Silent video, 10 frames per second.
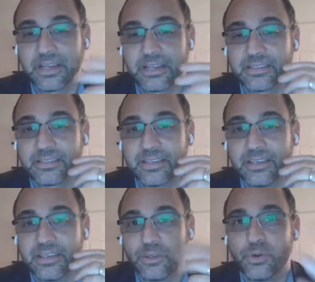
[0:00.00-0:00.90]
That's
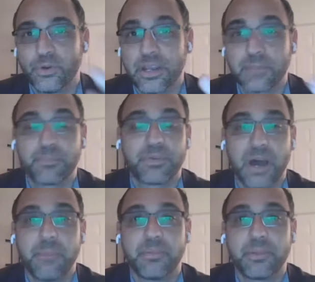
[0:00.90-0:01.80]
you and I
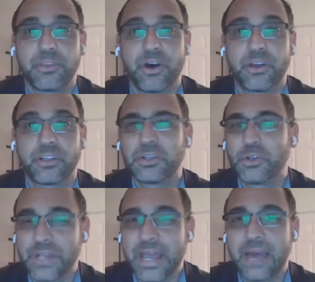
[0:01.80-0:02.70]
probably thought
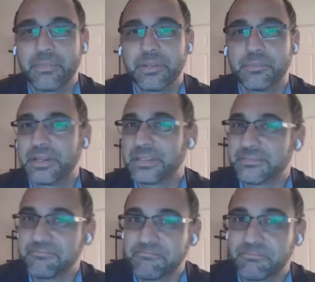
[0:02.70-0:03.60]
could happen, but
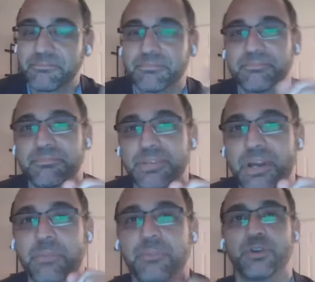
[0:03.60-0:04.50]

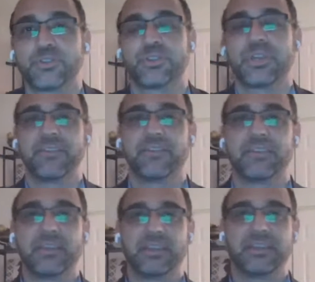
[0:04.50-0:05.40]
probably also gave
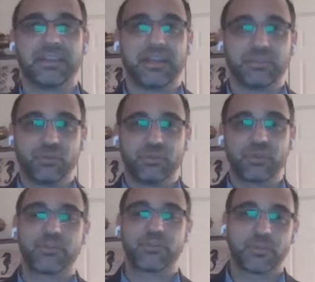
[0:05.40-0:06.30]
it not too
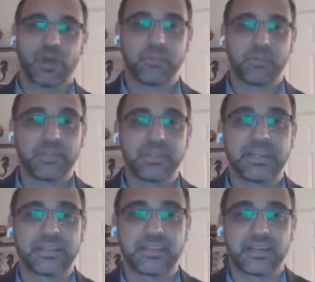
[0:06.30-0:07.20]
much of a probability
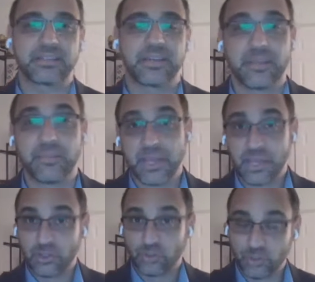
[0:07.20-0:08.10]
at that time,
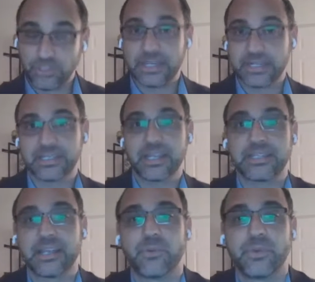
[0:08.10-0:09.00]
to the extent
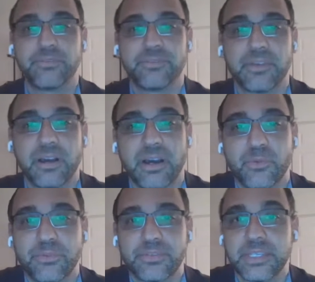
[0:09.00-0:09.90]
that we've
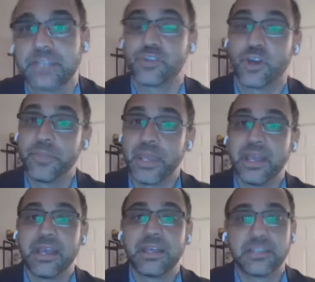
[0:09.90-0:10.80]
uh, we've seen. So,
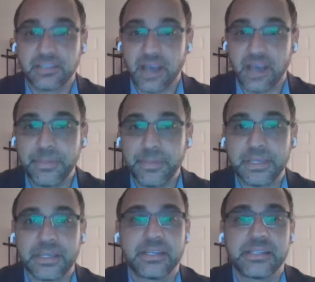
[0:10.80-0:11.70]
the topic
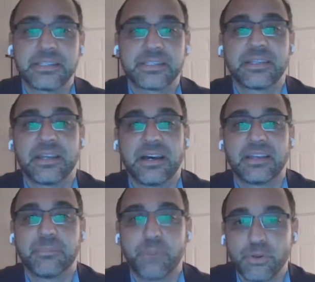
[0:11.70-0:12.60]
is
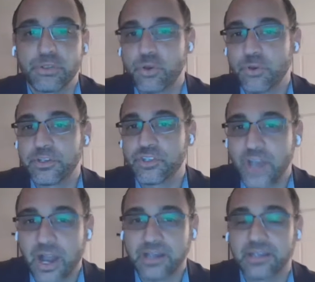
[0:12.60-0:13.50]
uh, the post-COVID
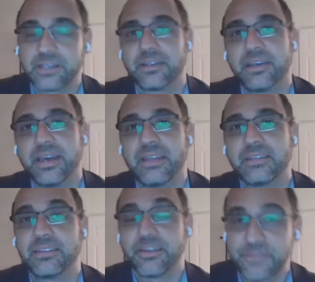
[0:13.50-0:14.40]
shock, and
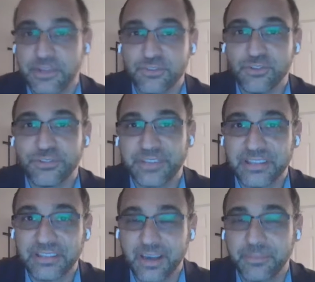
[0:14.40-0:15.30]
the definition of
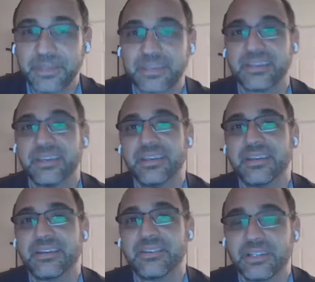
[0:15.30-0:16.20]
that topic
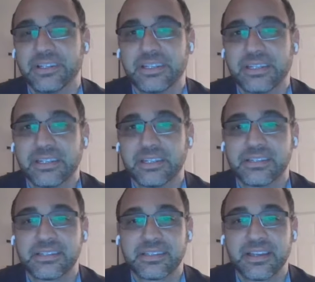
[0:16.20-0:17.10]
really
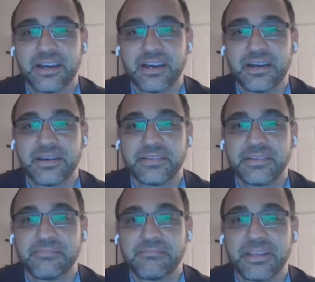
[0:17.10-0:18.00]
is uh,
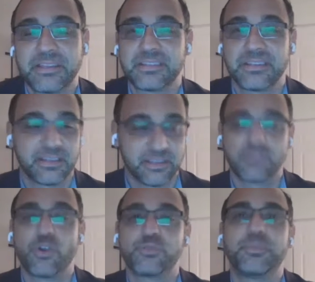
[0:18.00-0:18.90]
is it
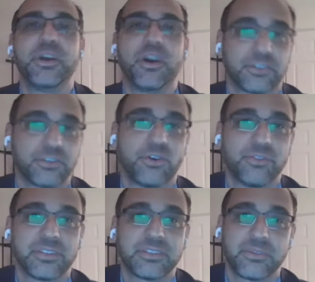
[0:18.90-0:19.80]
goes beyond
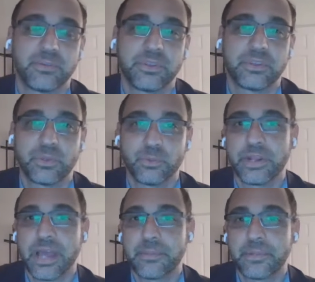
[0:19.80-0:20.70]
COVID with with
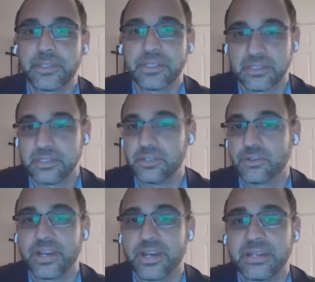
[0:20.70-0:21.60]
what happened in the
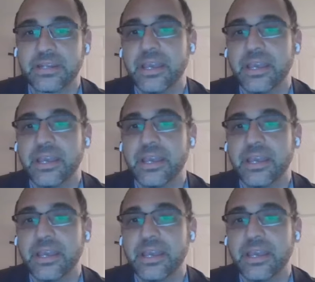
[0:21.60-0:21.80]
Ukraine.